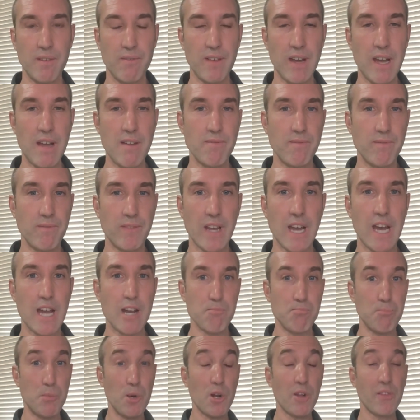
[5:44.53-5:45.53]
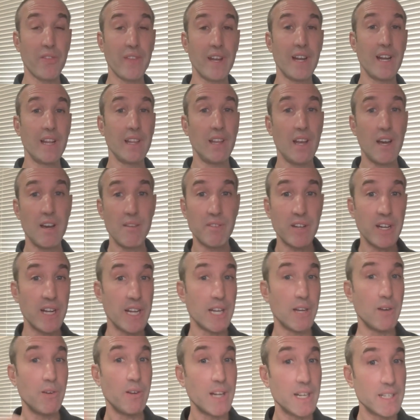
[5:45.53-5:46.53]
I've got a book that I love and I
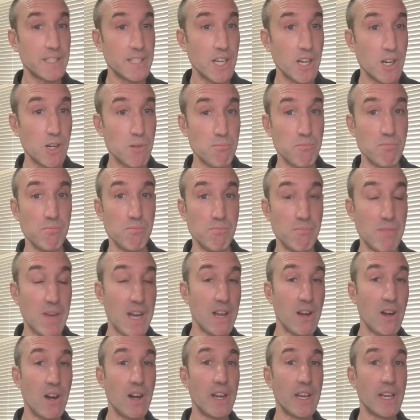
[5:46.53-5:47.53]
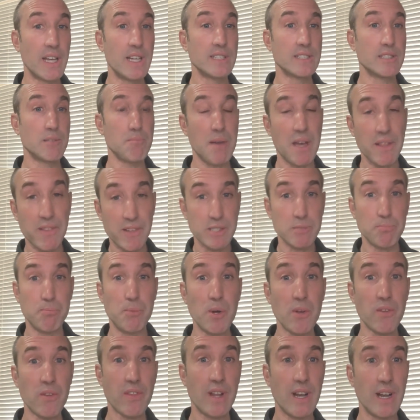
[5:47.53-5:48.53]
go and I tell my audience about this
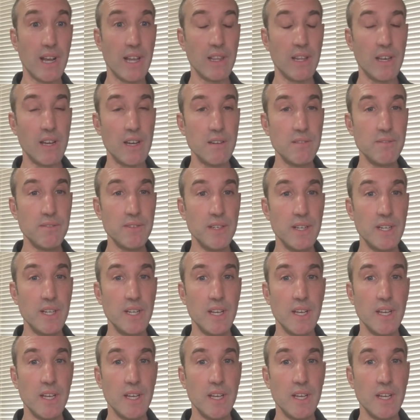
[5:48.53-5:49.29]
book that I love,